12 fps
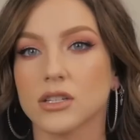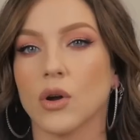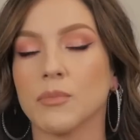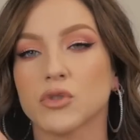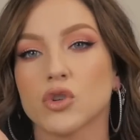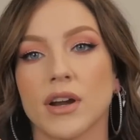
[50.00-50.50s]
so
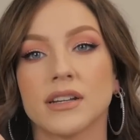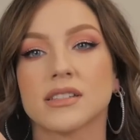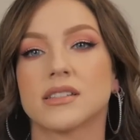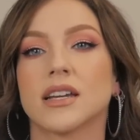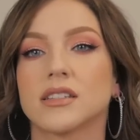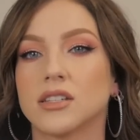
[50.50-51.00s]
I'm trying to
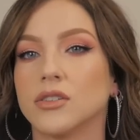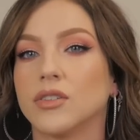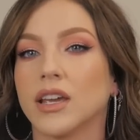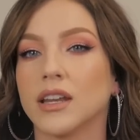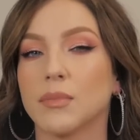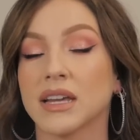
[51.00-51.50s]
stick to
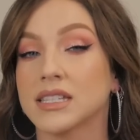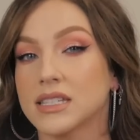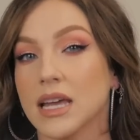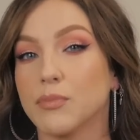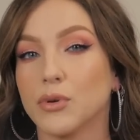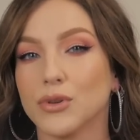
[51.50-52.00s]
getting my
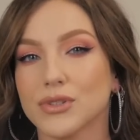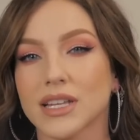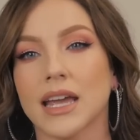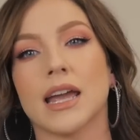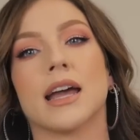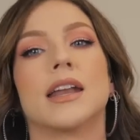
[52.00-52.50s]
staples
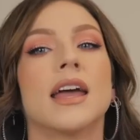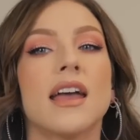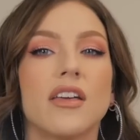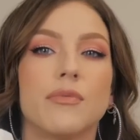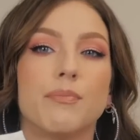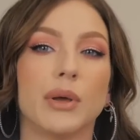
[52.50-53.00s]
and
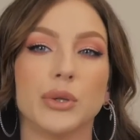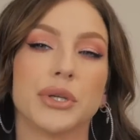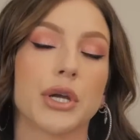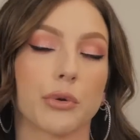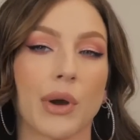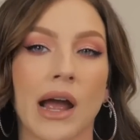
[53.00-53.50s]

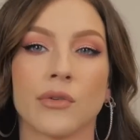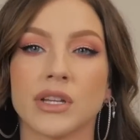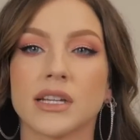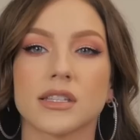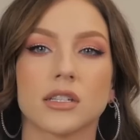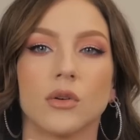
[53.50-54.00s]
building around
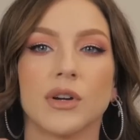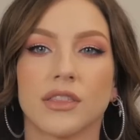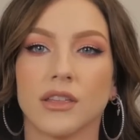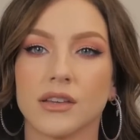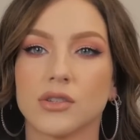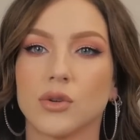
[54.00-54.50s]
it. So
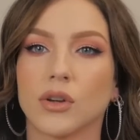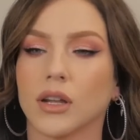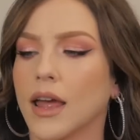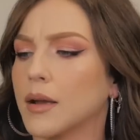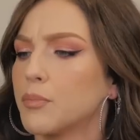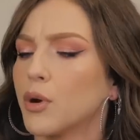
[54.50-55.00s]
with this you could
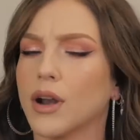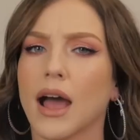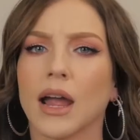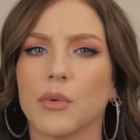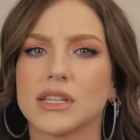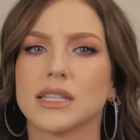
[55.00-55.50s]
like put
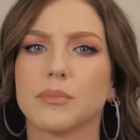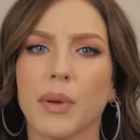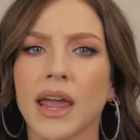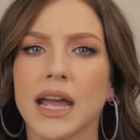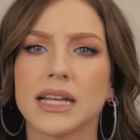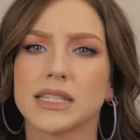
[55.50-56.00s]
high-waisted
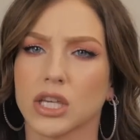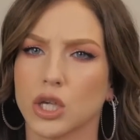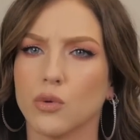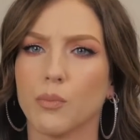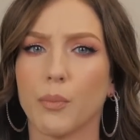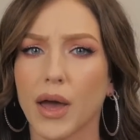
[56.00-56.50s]
pants, a
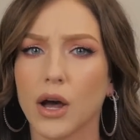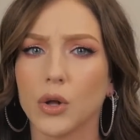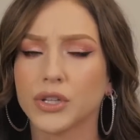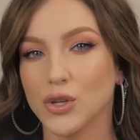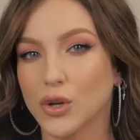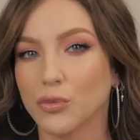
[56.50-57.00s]
cute
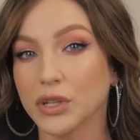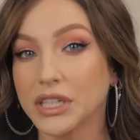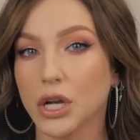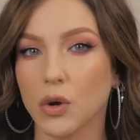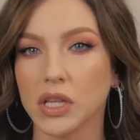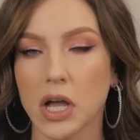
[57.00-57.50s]
belt, you could really
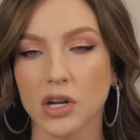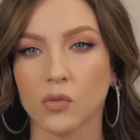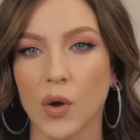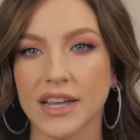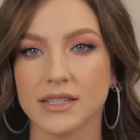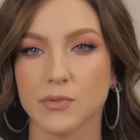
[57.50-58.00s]
go a lot of
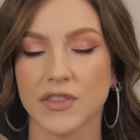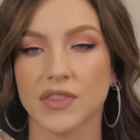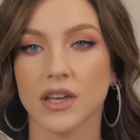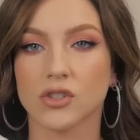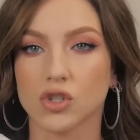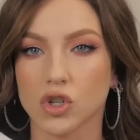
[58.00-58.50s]
ways with
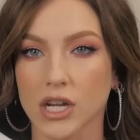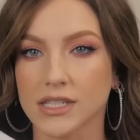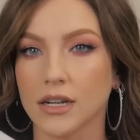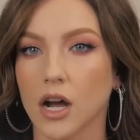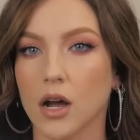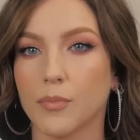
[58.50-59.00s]
this, dress
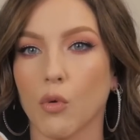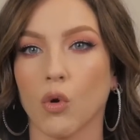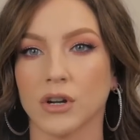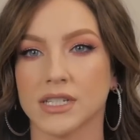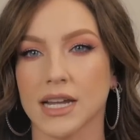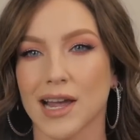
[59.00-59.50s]
it up
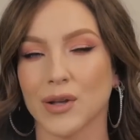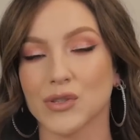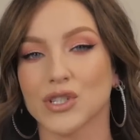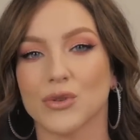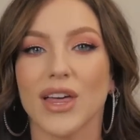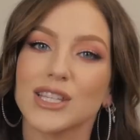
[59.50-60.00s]
or down,
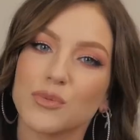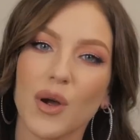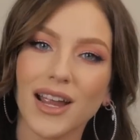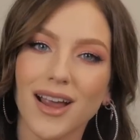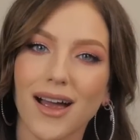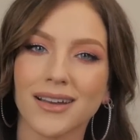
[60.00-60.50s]
so that's
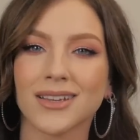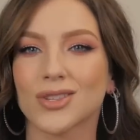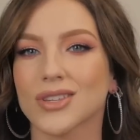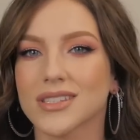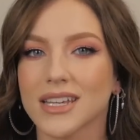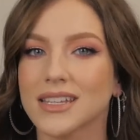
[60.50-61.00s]
why I got it,
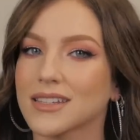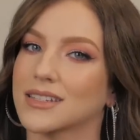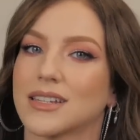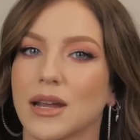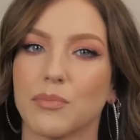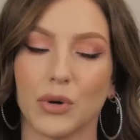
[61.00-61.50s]
just a
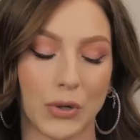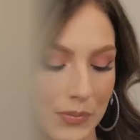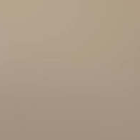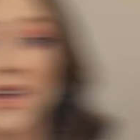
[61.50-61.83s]
staple.